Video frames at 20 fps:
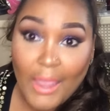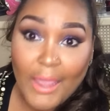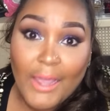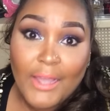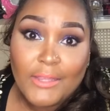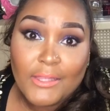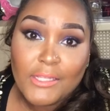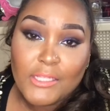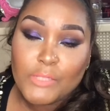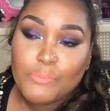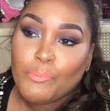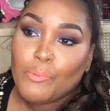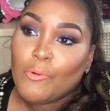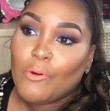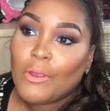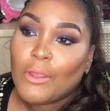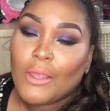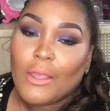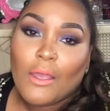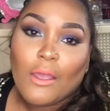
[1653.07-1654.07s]
At this
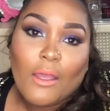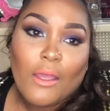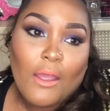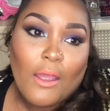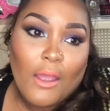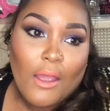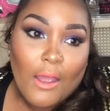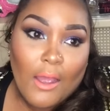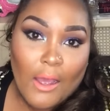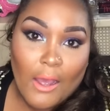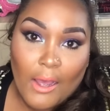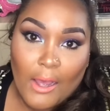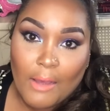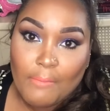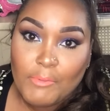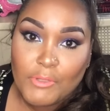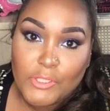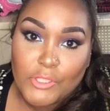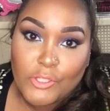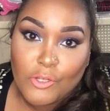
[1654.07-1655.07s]
point,
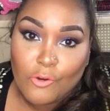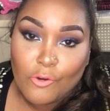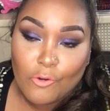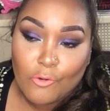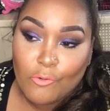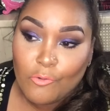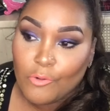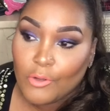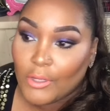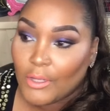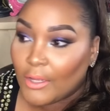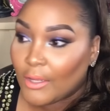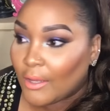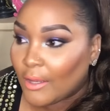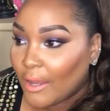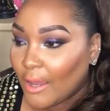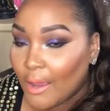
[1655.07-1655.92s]
I'm hysterical again.